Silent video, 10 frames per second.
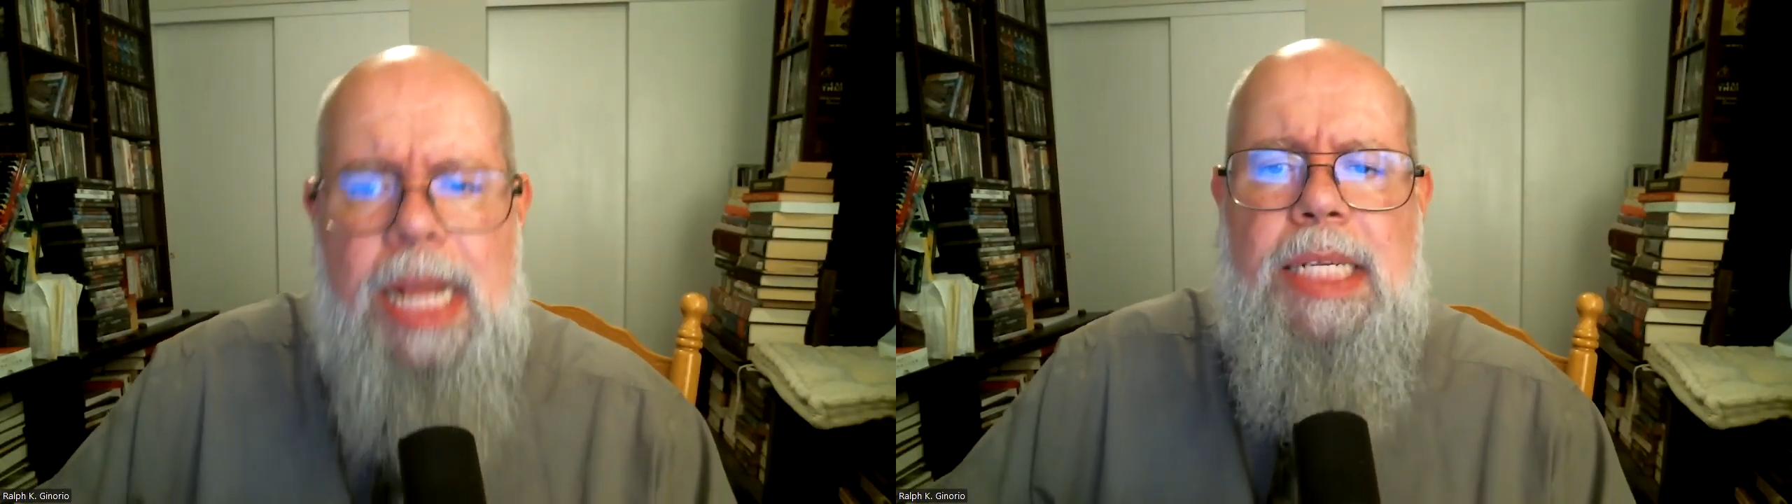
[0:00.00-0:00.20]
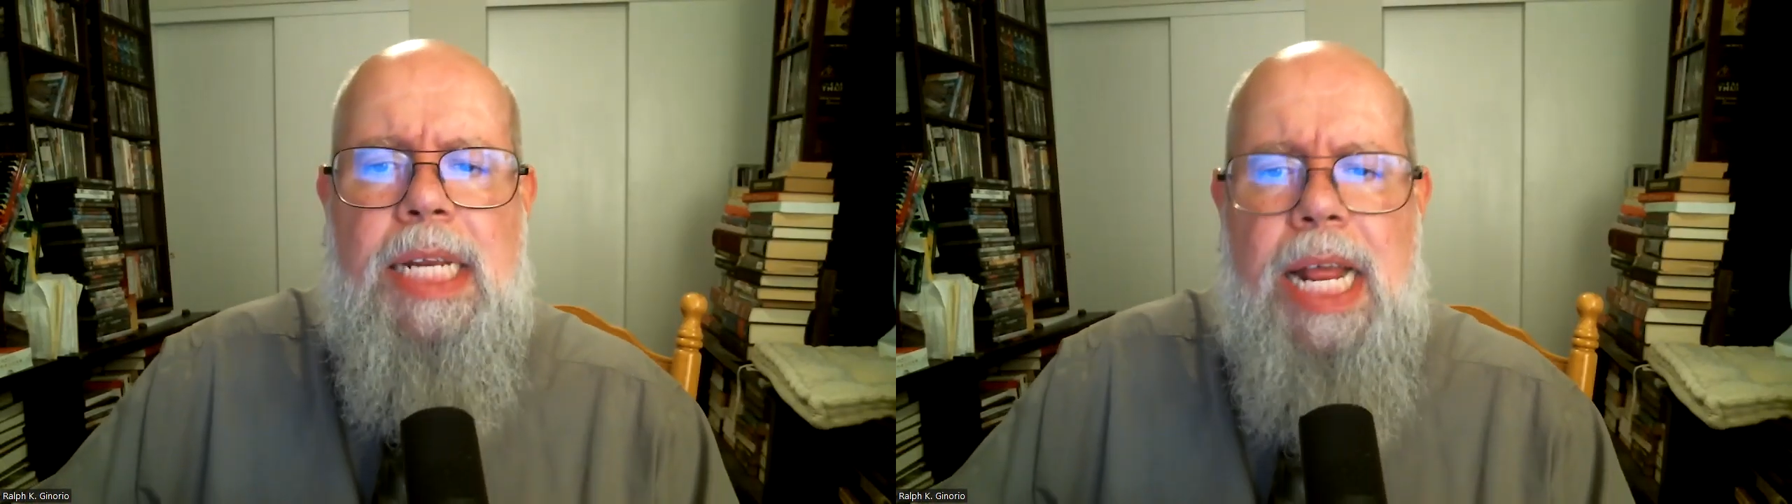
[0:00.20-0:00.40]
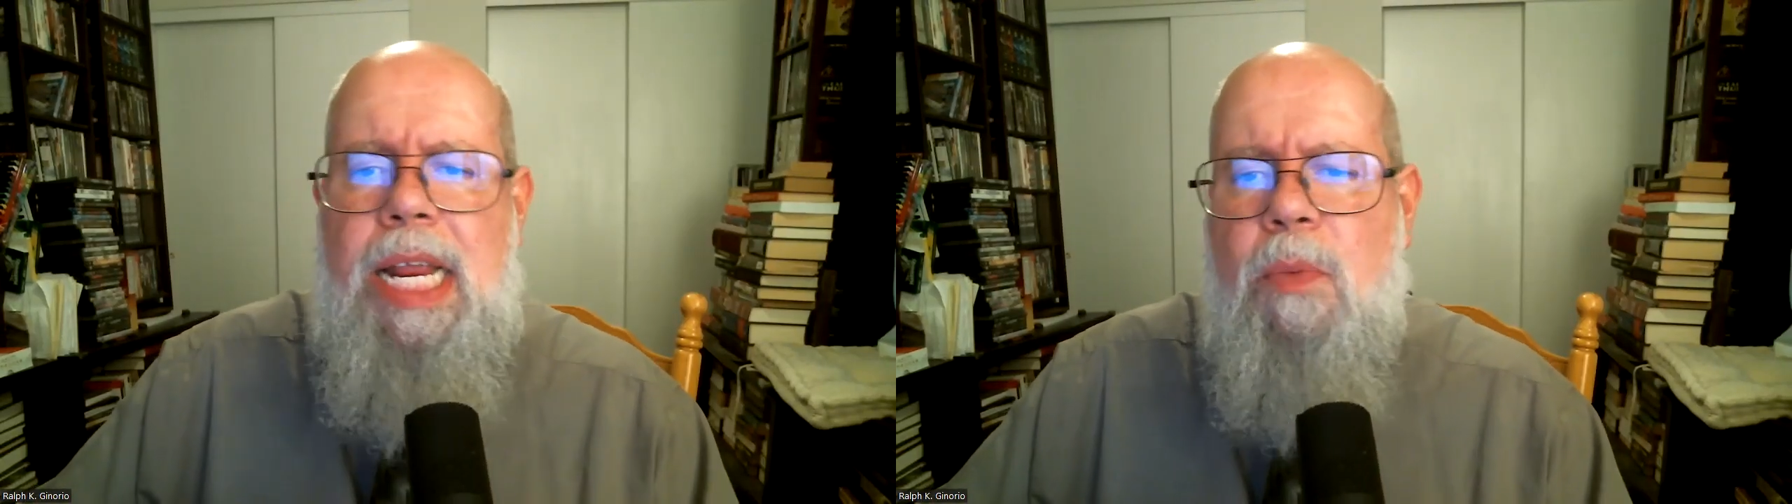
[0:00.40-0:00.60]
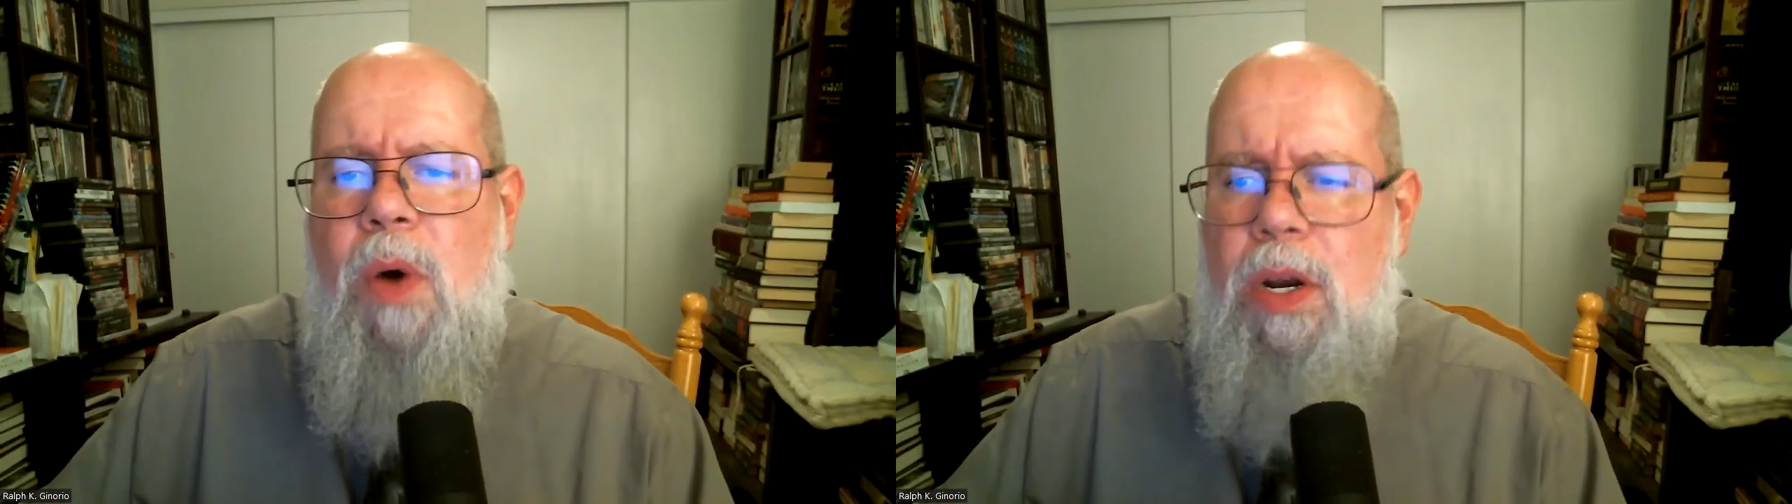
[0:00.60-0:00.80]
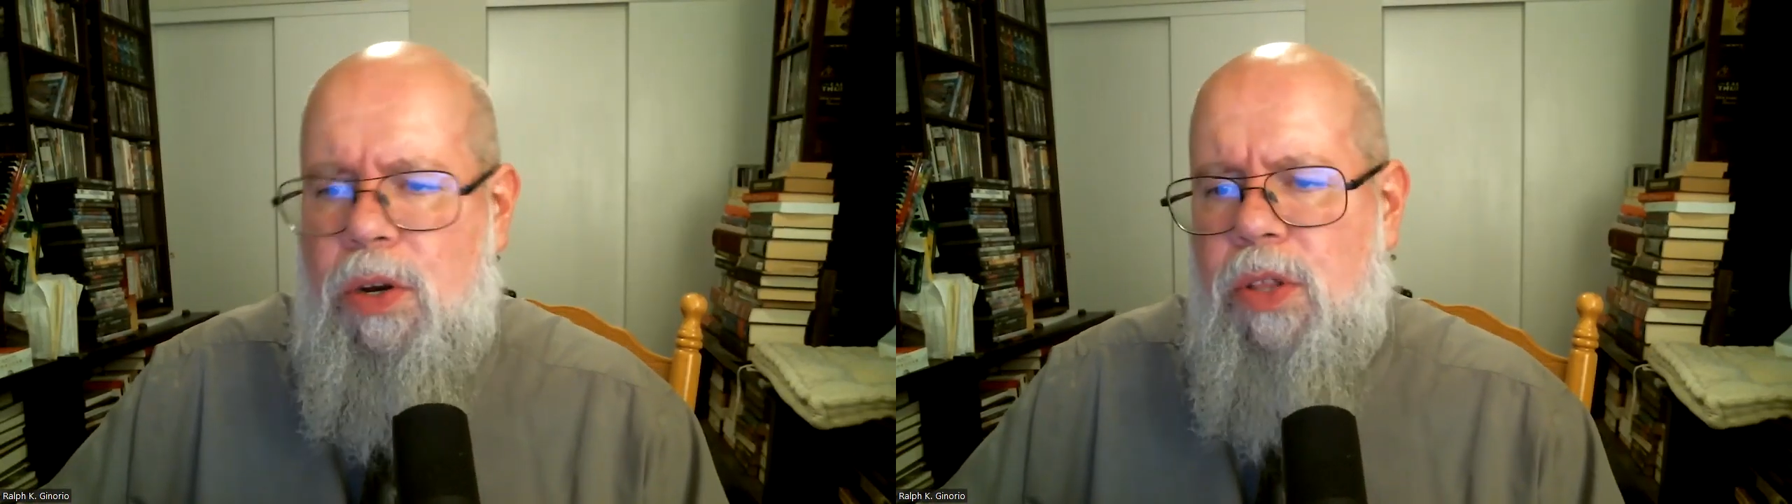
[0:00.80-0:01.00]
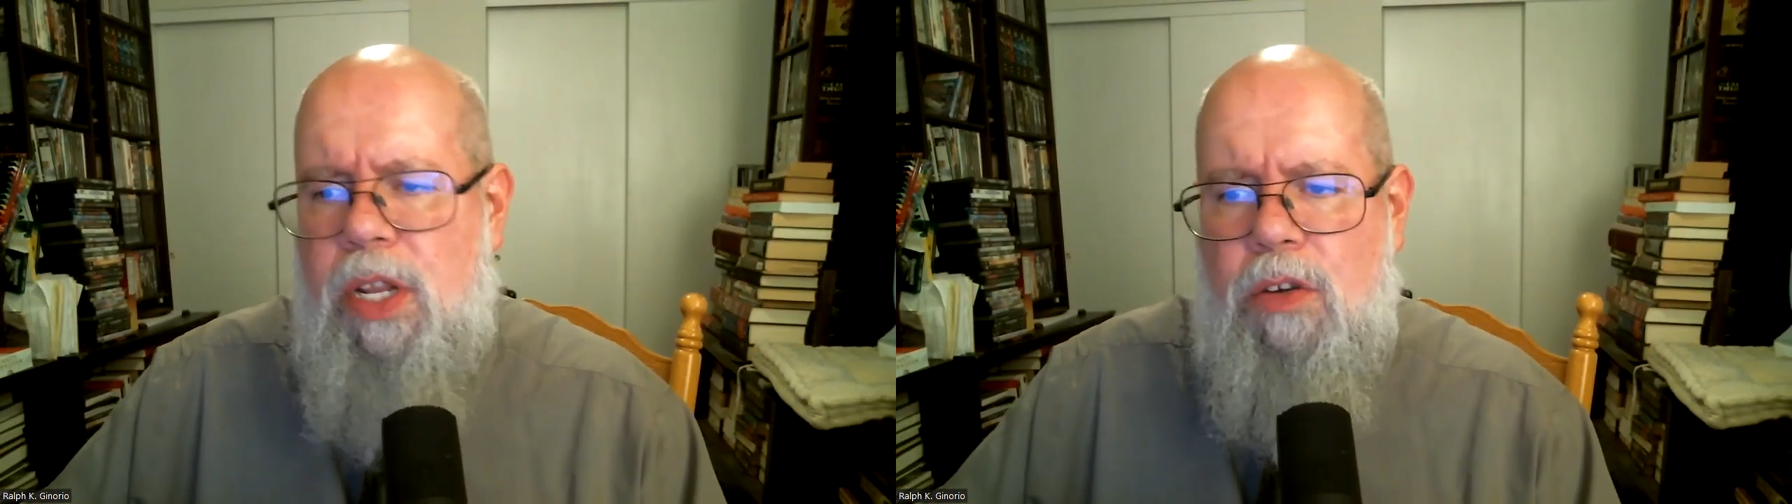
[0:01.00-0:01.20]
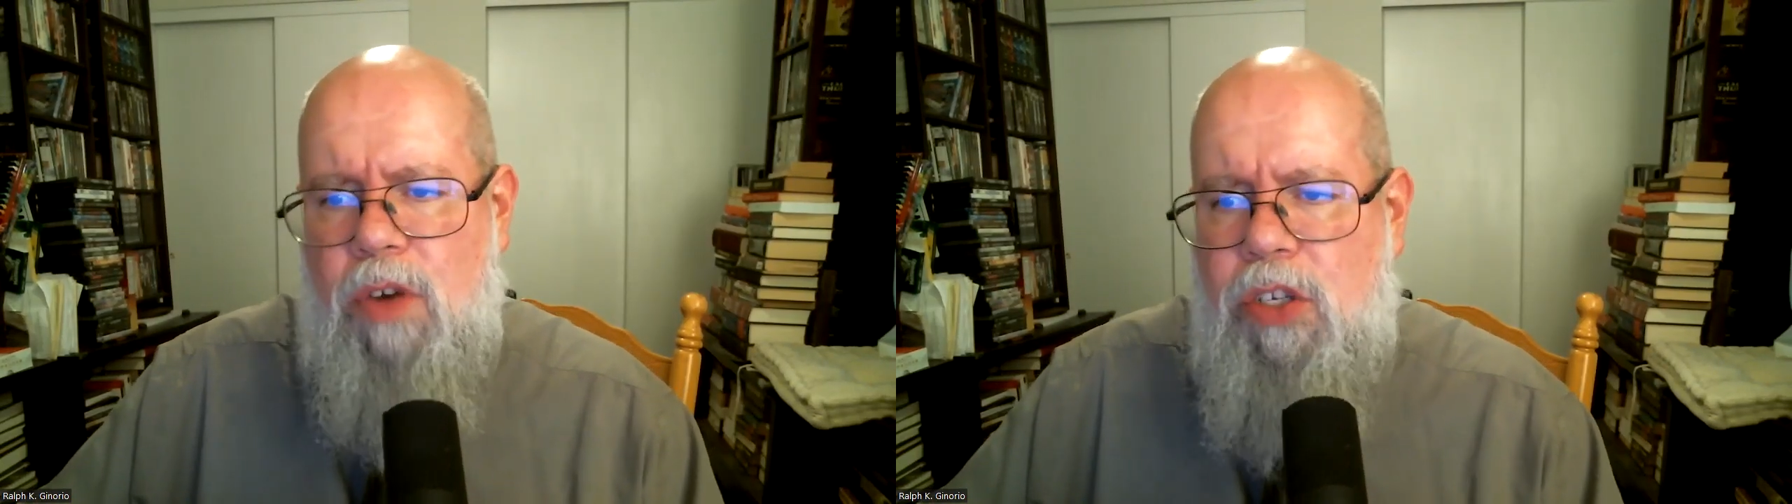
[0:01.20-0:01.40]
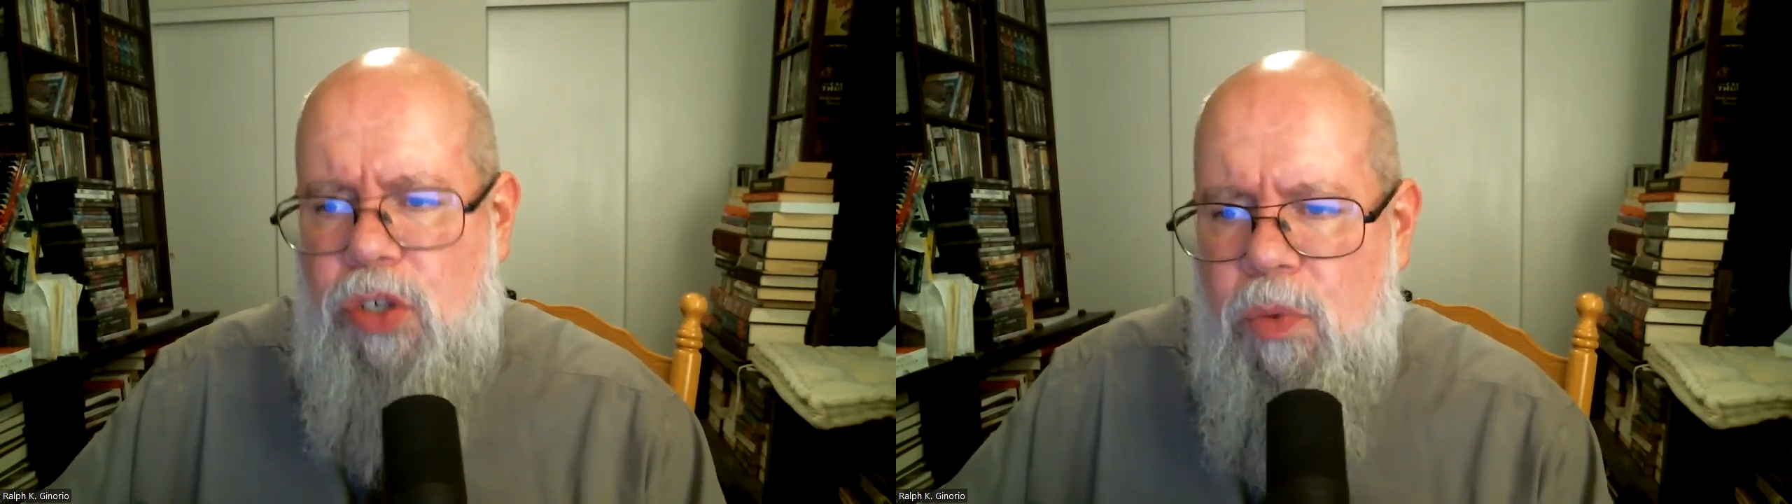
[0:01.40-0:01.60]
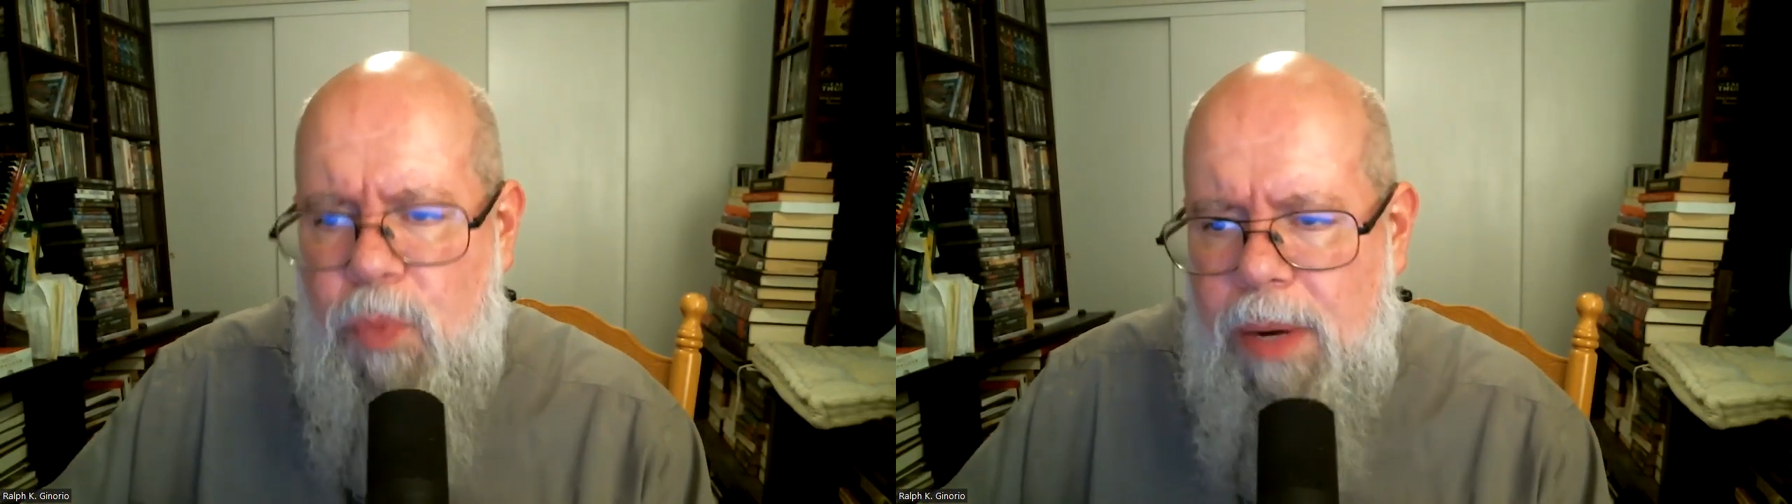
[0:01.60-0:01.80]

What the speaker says: Is it any wonder that Gretchen